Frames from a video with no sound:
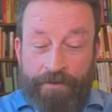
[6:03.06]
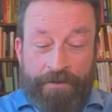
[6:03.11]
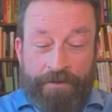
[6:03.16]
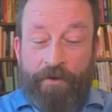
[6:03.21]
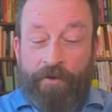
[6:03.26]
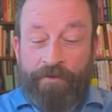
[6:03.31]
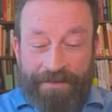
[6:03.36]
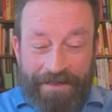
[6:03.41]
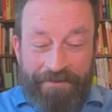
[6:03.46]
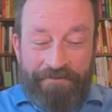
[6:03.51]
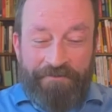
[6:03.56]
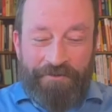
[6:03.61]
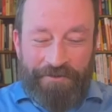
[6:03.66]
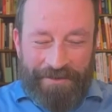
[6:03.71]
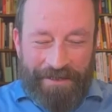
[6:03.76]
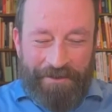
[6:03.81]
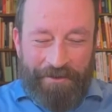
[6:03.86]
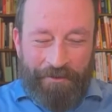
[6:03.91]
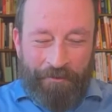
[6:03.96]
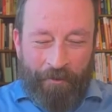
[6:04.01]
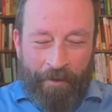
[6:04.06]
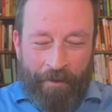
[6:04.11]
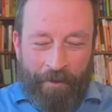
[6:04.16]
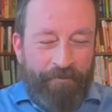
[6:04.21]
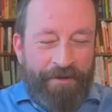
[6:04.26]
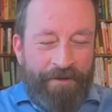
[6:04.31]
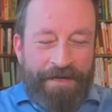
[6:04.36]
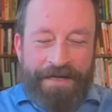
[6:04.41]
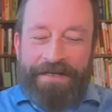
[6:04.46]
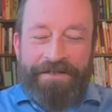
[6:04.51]
just lost interest in you, or
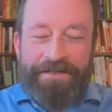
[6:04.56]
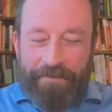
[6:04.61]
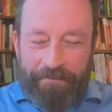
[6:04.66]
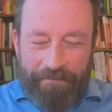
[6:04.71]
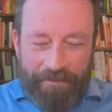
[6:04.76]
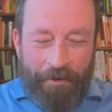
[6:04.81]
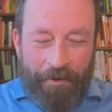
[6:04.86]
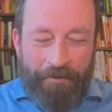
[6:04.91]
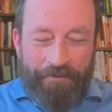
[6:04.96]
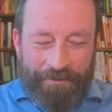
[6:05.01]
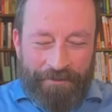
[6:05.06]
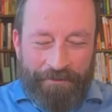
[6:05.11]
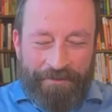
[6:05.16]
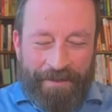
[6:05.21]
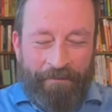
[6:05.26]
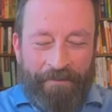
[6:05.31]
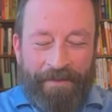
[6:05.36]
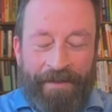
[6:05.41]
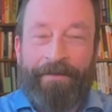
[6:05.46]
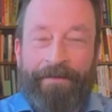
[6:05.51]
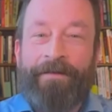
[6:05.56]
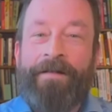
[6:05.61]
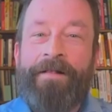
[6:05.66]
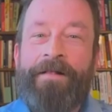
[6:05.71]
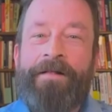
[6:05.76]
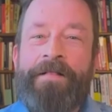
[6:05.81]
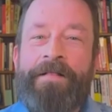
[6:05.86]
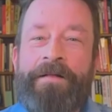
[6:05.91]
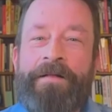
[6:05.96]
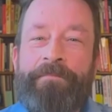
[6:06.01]
I'm reading some notes or something.
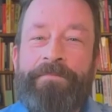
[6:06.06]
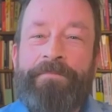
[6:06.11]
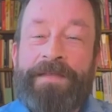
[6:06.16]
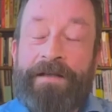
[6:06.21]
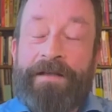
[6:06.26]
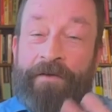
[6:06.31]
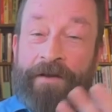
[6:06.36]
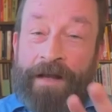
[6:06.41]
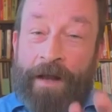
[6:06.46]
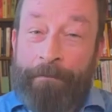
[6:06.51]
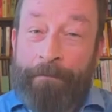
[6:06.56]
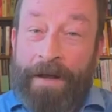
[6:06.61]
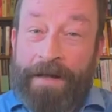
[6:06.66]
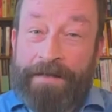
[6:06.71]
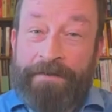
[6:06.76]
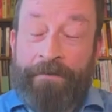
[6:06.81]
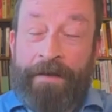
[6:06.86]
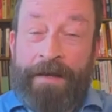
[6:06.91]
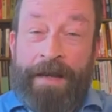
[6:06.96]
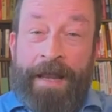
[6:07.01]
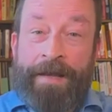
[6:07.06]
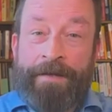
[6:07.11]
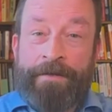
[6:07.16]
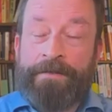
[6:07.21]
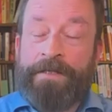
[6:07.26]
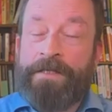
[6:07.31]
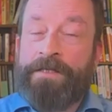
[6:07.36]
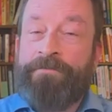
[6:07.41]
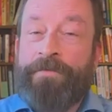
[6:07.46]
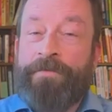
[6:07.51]
If I come back to the
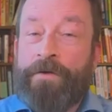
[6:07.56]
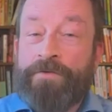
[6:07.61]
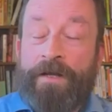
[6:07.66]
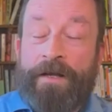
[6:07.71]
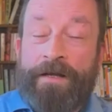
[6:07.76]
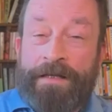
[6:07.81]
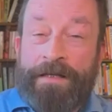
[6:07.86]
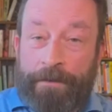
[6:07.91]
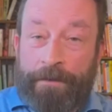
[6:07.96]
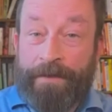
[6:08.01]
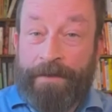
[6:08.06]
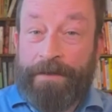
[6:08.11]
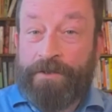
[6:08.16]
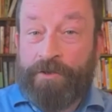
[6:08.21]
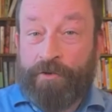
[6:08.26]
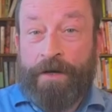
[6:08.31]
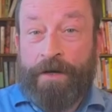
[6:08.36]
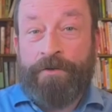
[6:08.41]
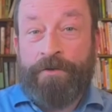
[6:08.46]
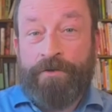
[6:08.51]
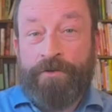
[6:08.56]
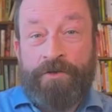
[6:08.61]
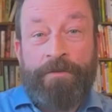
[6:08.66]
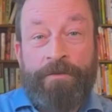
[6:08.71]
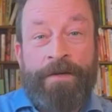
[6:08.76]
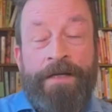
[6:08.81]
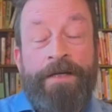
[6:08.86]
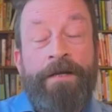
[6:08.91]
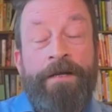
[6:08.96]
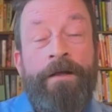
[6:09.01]
lens, this feels a little bit strange to
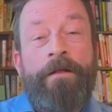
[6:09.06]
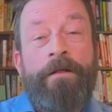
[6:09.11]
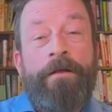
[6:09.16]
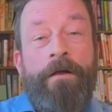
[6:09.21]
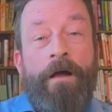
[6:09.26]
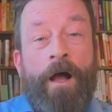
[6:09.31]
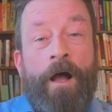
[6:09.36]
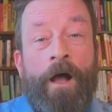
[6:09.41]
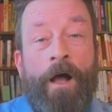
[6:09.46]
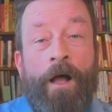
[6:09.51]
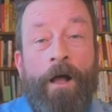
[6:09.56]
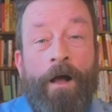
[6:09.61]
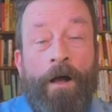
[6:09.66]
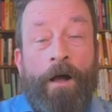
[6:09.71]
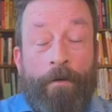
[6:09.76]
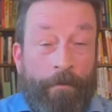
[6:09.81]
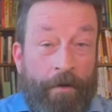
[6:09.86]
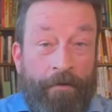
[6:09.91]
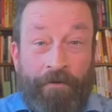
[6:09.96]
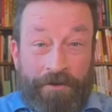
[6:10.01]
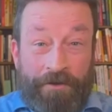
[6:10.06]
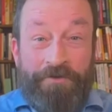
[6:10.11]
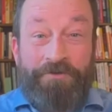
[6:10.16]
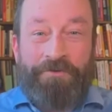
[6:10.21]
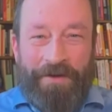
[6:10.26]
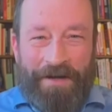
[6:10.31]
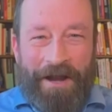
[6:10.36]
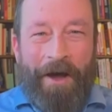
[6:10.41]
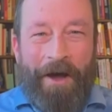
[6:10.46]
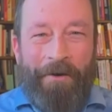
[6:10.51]
me. I've got
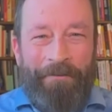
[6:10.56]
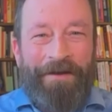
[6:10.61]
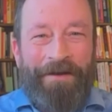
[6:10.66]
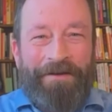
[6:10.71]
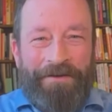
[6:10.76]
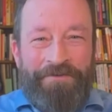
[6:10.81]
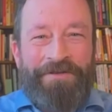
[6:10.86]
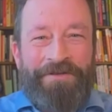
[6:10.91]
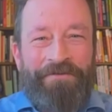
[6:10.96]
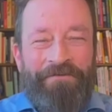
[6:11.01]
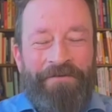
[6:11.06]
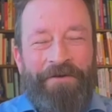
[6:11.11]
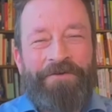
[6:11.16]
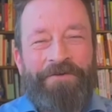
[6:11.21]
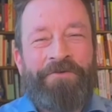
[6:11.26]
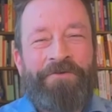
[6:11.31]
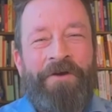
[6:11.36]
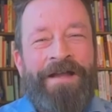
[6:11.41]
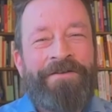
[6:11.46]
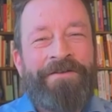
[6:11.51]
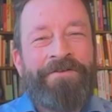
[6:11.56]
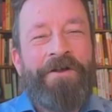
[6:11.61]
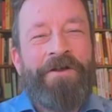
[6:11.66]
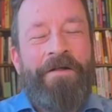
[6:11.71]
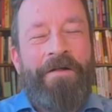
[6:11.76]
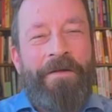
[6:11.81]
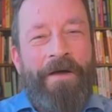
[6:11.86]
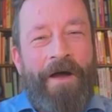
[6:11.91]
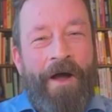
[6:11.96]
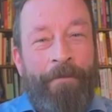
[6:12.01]
used to it now, but it used to feel strange.
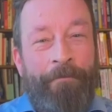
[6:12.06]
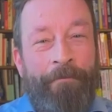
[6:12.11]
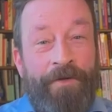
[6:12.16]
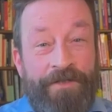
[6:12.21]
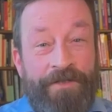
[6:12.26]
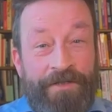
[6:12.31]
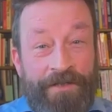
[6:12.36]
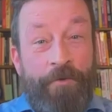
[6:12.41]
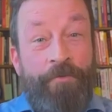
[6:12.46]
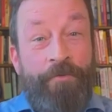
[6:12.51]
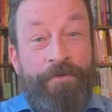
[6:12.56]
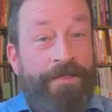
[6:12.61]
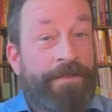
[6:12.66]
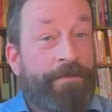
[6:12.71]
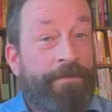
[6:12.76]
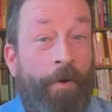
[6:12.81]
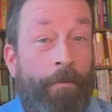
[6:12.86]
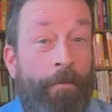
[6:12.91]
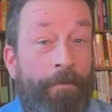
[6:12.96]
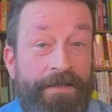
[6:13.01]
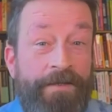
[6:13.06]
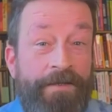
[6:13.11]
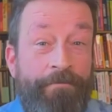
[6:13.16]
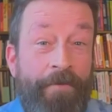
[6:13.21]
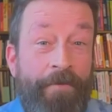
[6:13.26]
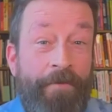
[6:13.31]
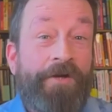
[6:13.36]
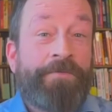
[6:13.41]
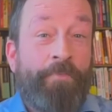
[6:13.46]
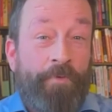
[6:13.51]
But to you, this probably is a
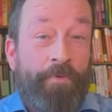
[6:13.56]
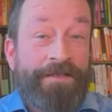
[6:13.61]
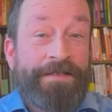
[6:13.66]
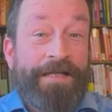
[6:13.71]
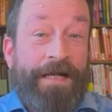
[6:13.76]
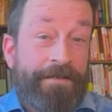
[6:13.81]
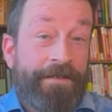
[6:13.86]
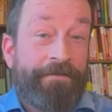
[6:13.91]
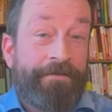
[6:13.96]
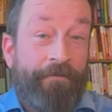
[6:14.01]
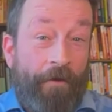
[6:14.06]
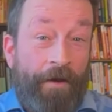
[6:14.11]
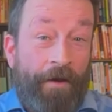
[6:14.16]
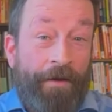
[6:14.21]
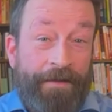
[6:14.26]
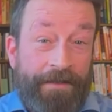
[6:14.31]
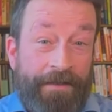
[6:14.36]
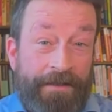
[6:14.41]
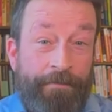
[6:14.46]
much more satisfying